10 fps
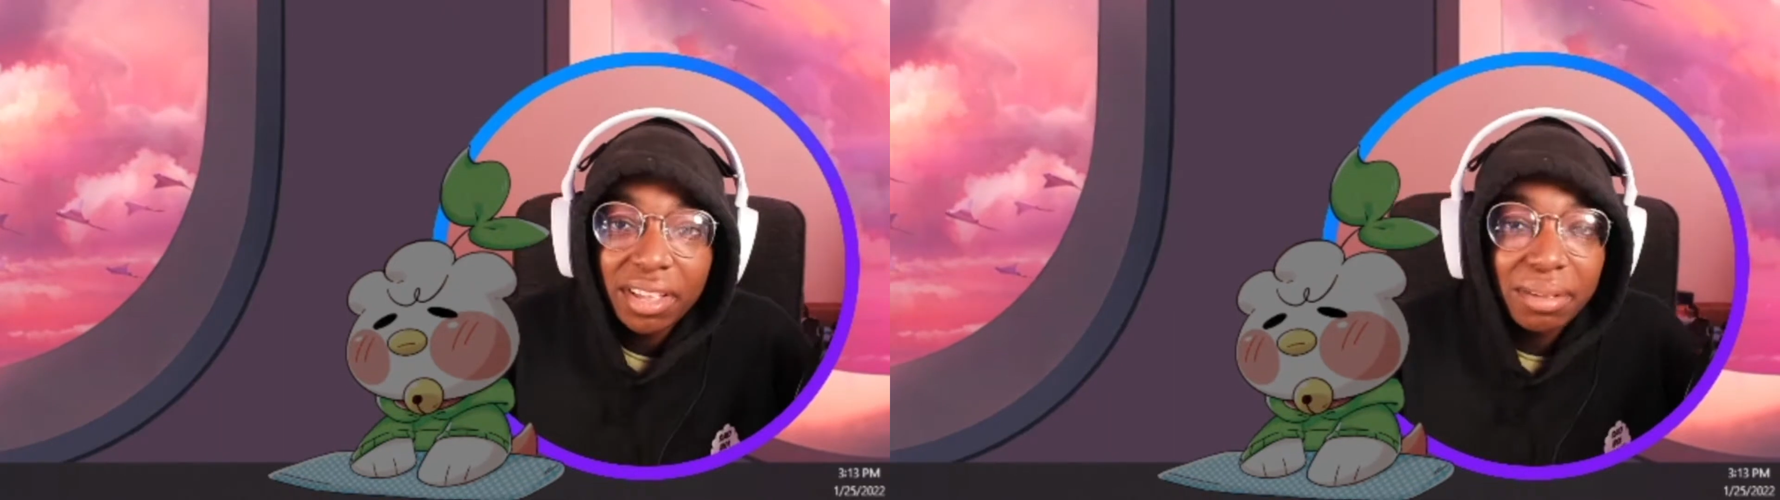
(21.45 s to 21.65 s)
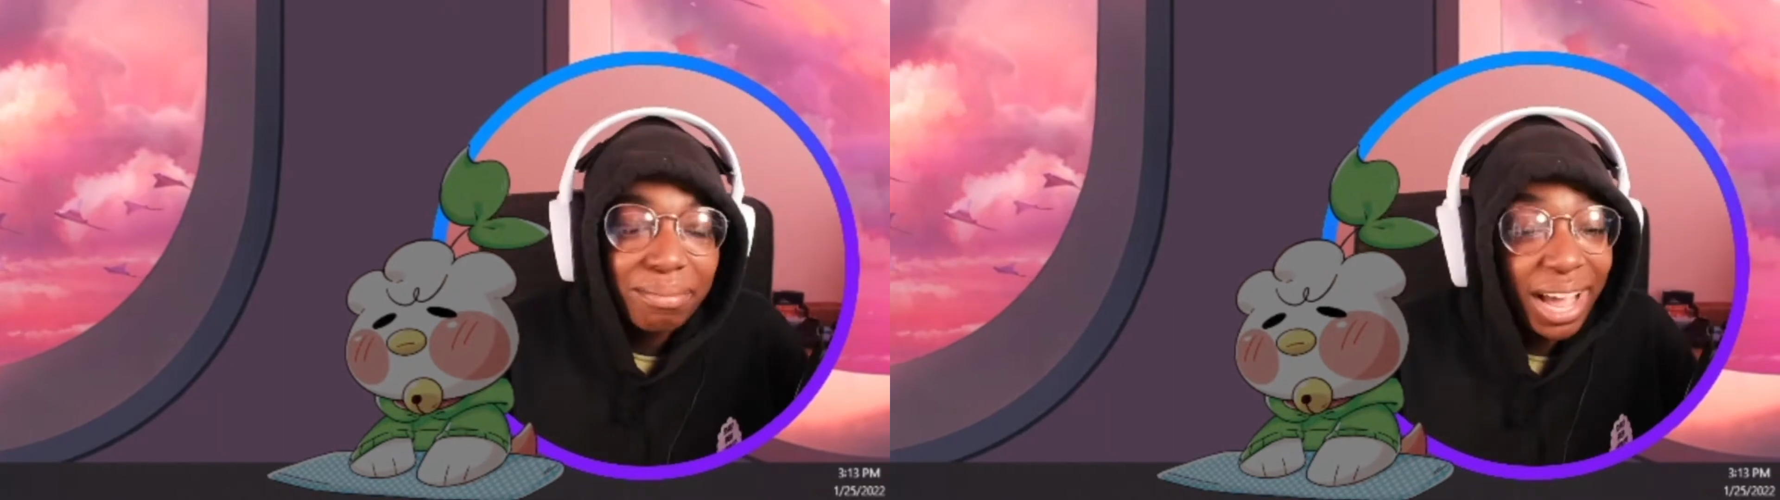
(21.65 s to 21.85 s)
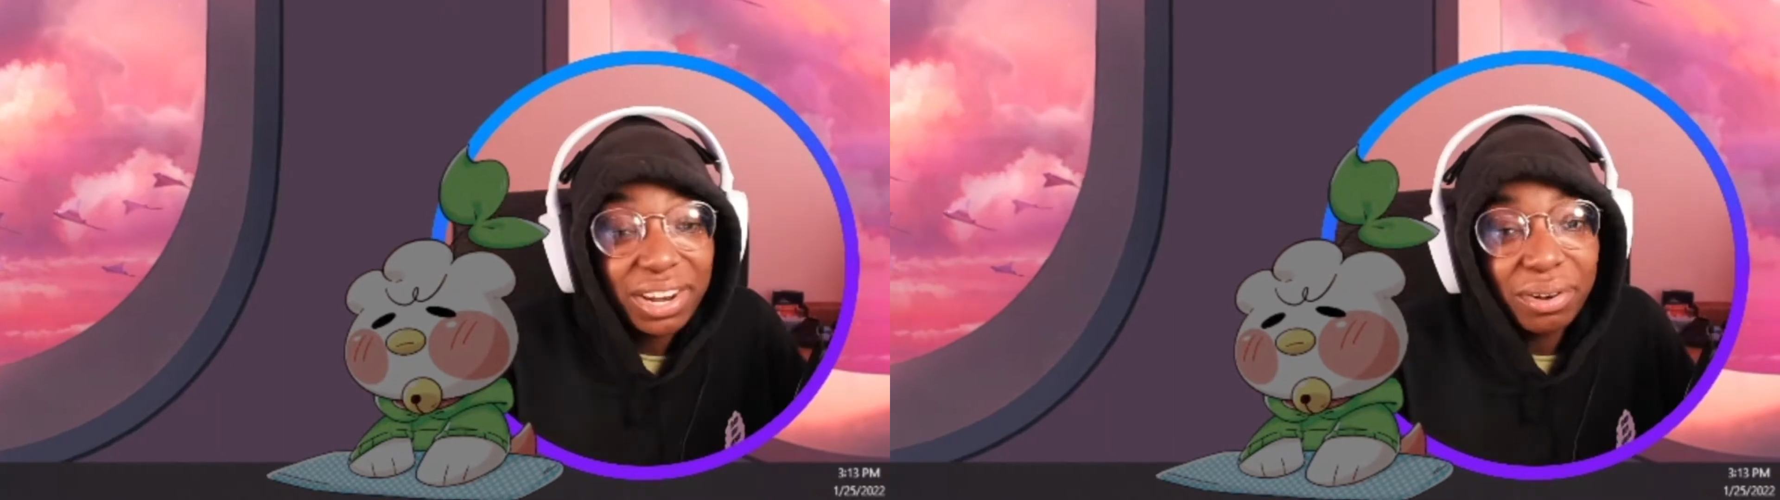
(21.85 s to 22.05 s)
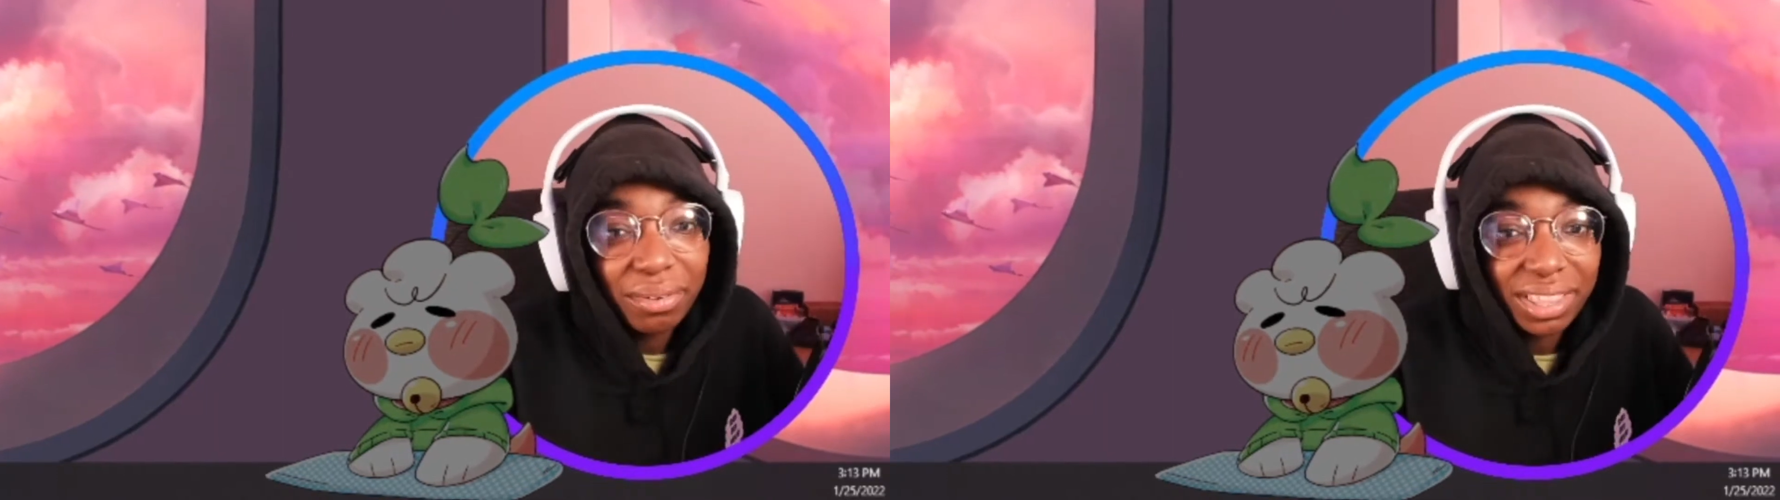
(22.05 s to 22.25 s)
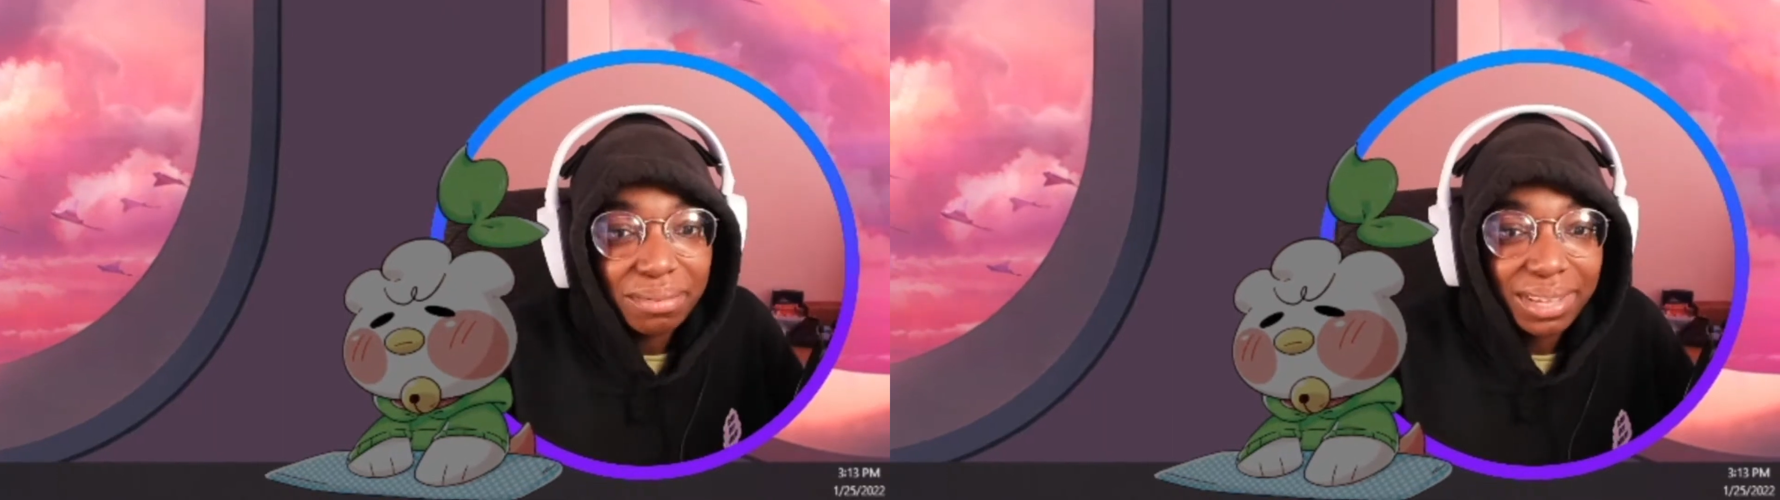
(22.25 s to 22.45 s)
my new
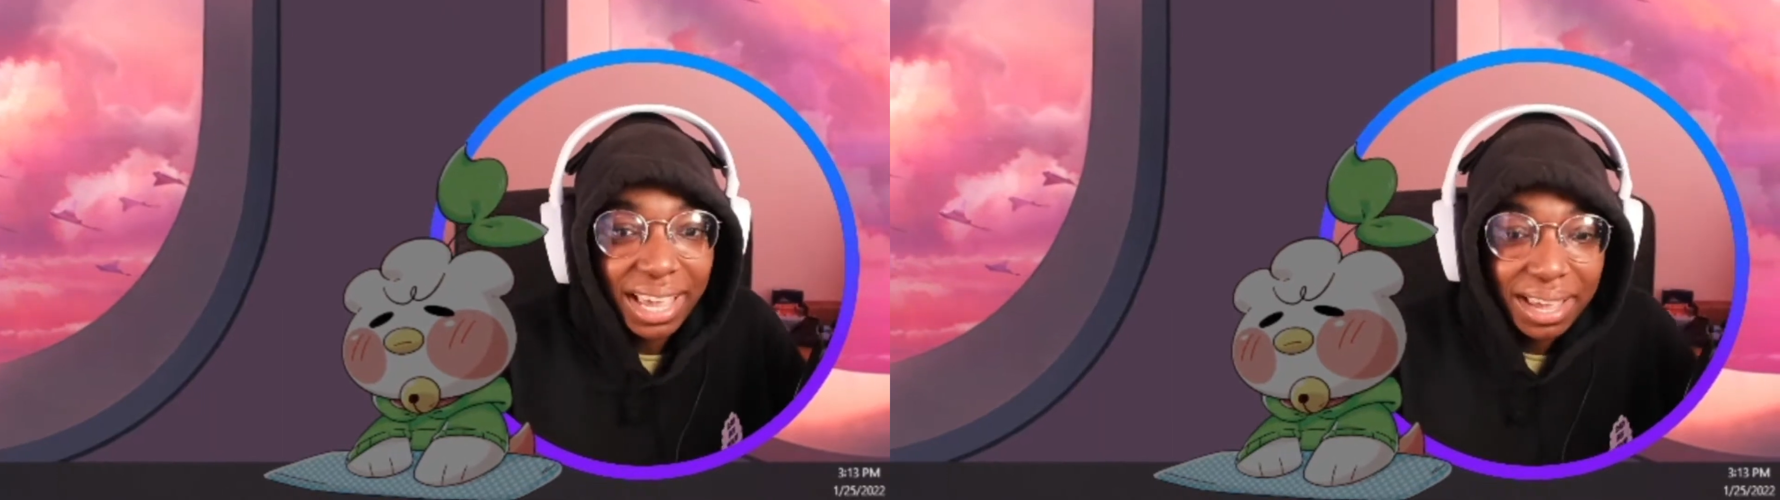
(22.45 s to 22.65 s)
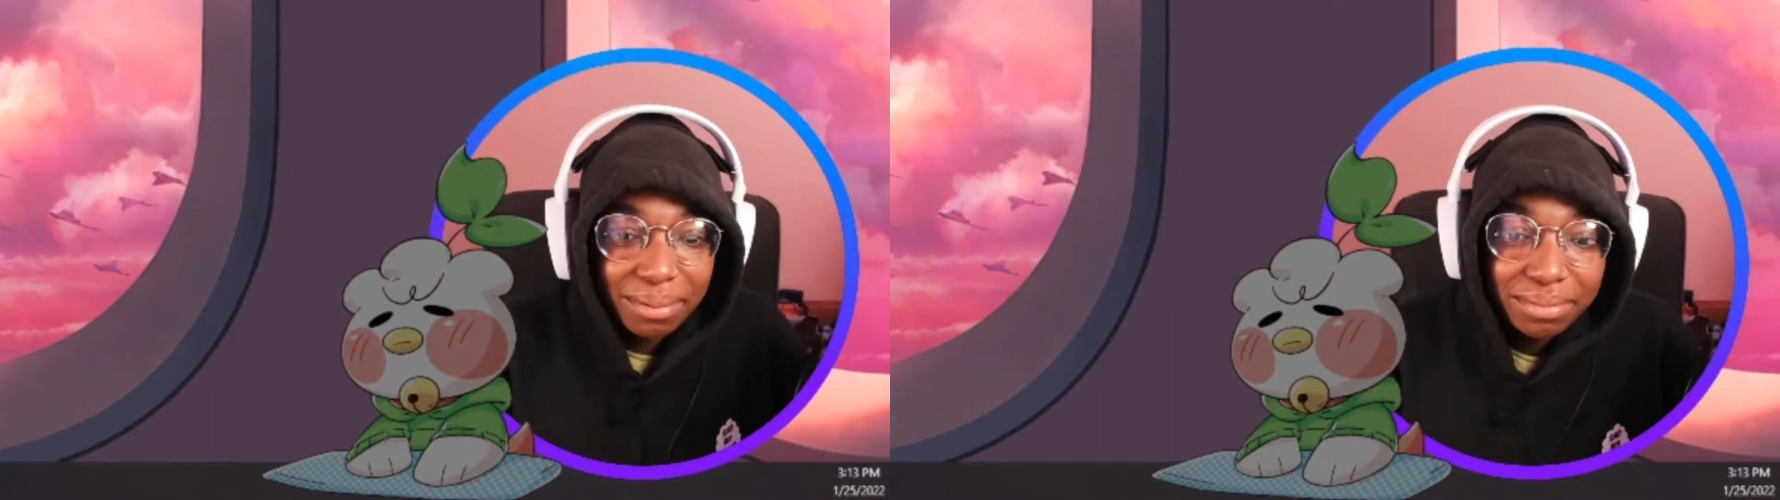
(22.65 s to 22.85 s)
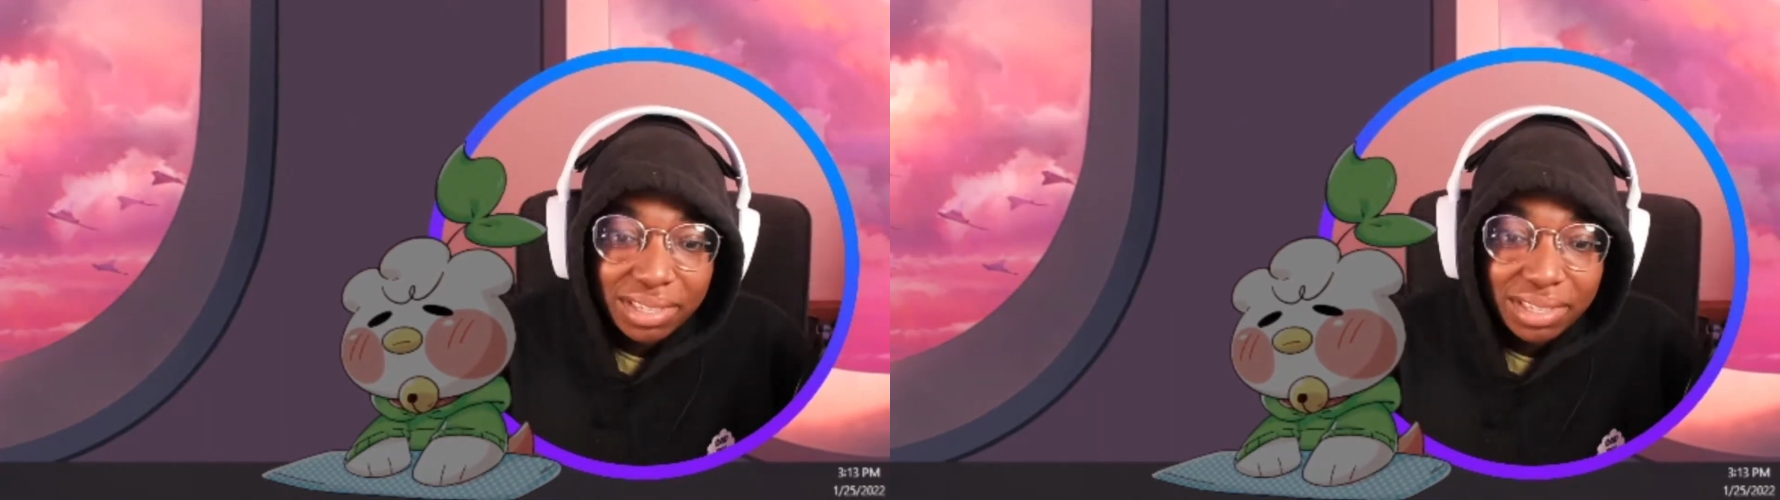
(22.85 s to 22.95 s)
rhythm game.